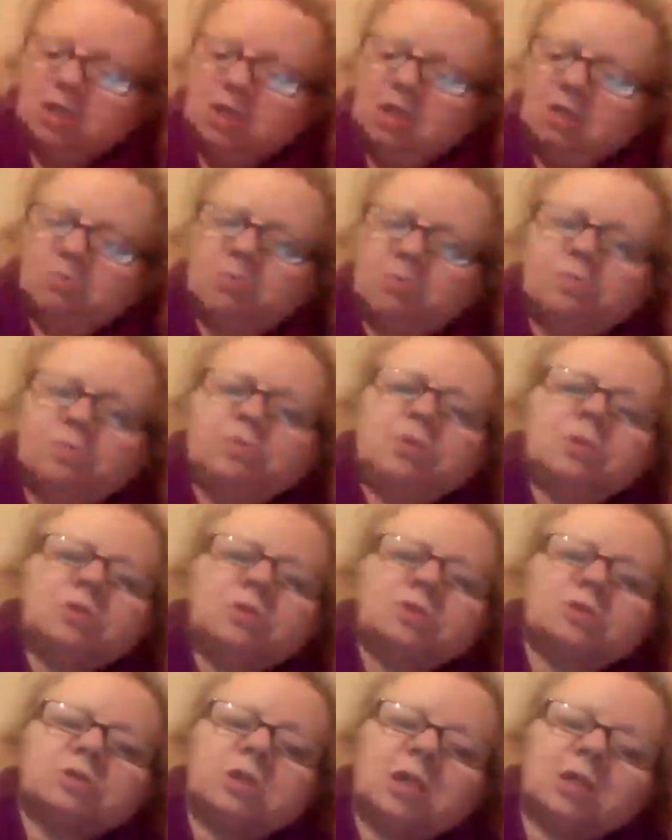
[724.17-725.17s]
that
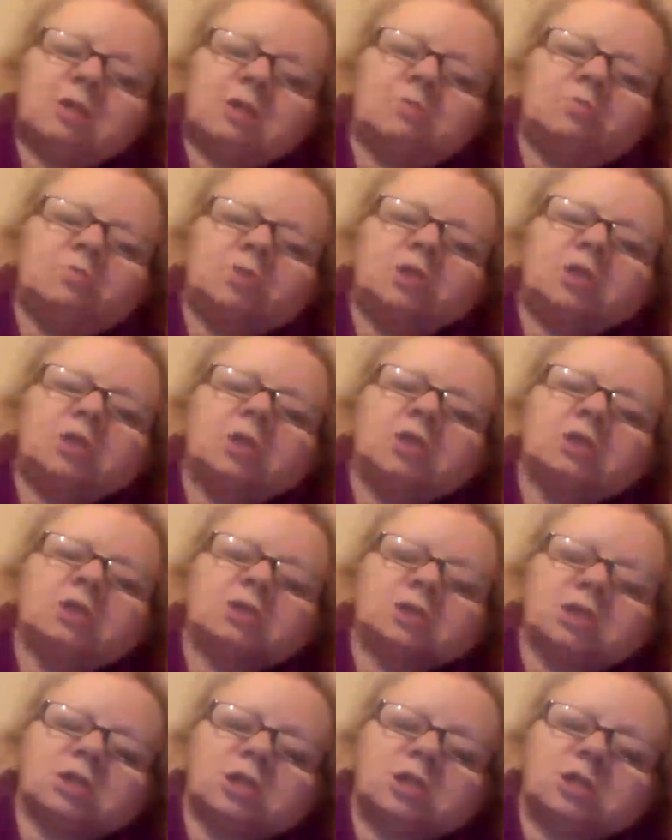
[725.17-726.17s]
refused to help me
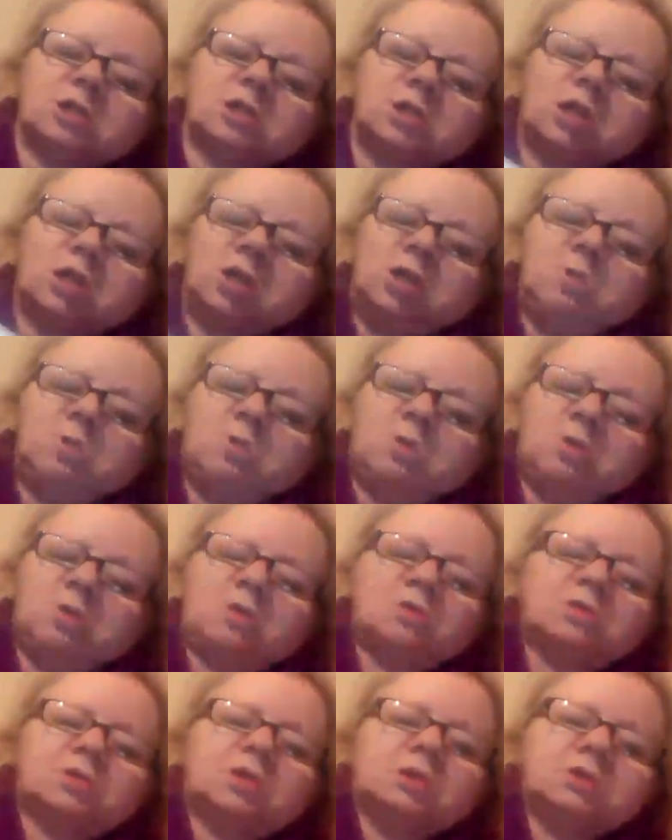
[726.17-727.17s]
years ago when I
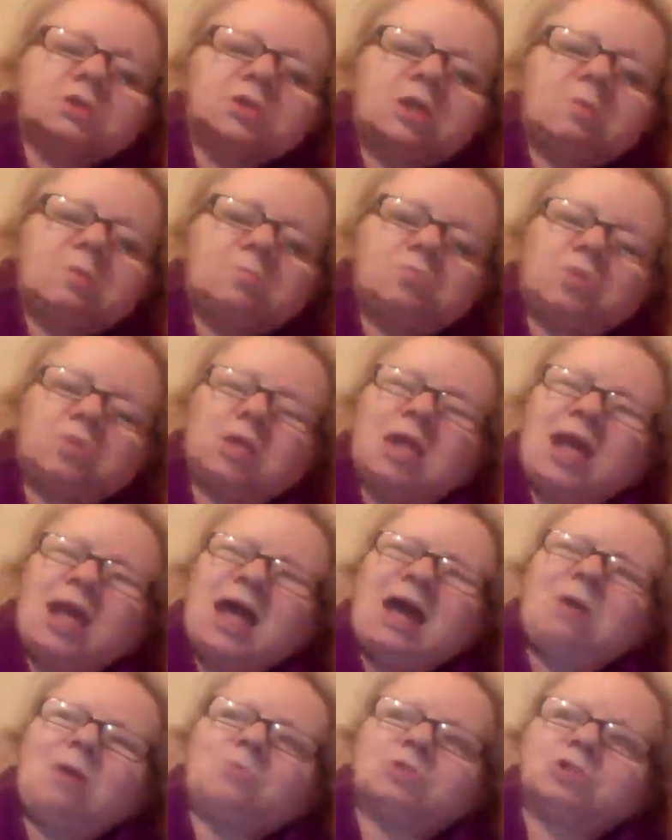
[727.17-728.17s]
was in temporary.
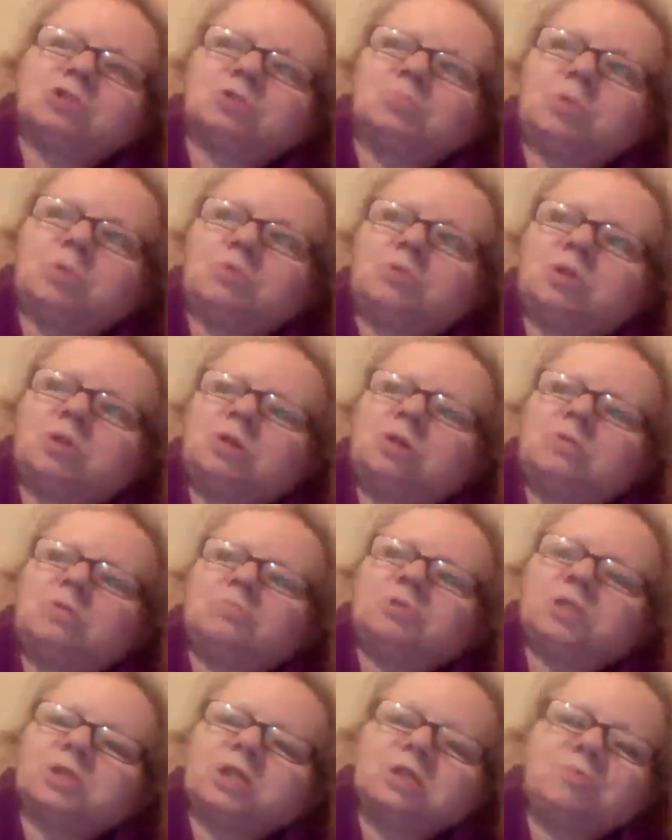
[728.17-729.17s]
Ouch, my right
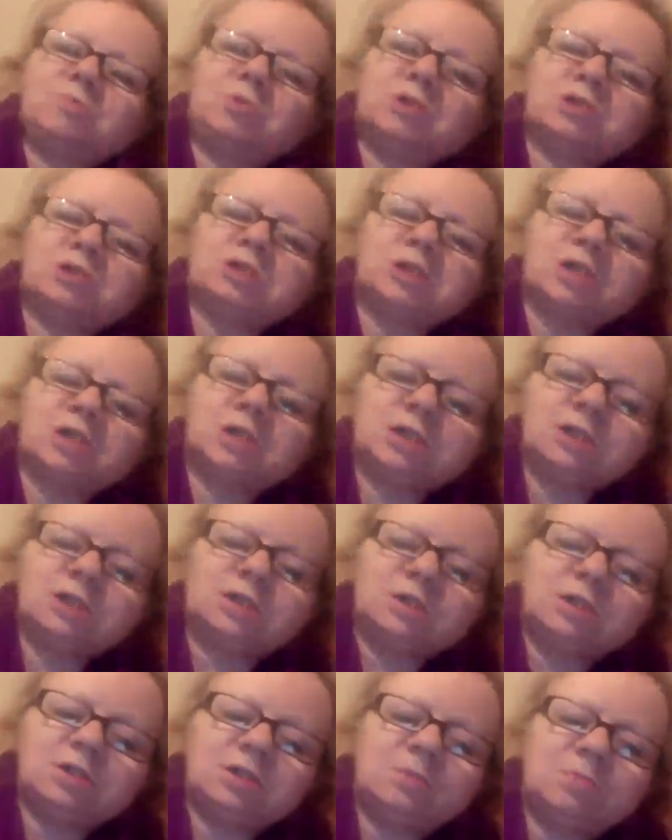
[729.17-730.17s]
arm's killing me today.
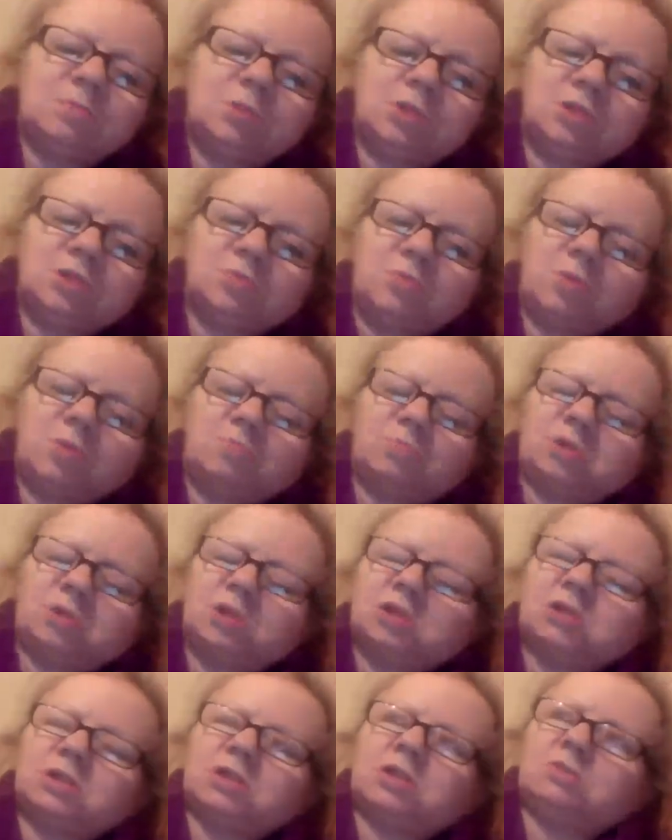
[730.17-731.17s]
I'm losing
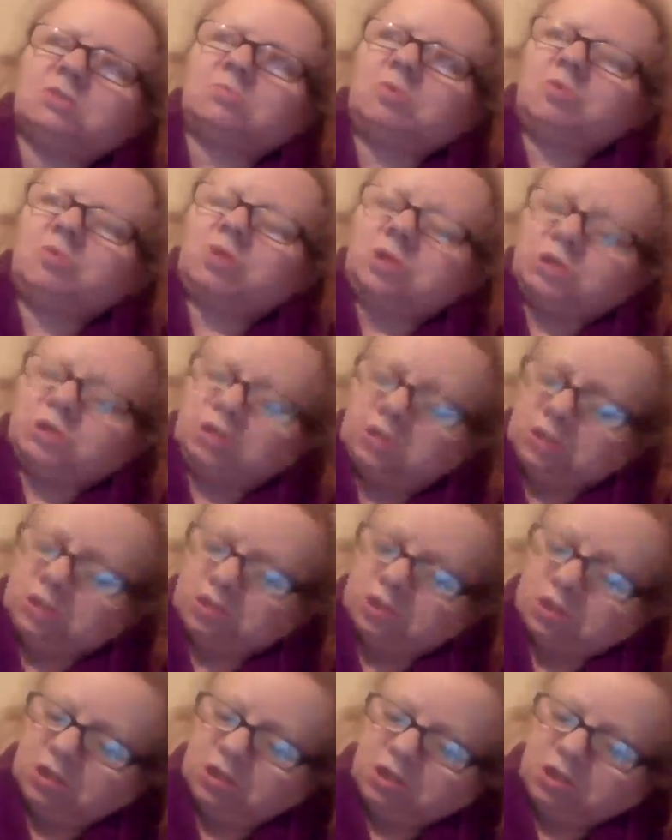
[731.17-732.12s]
mobility in my right side.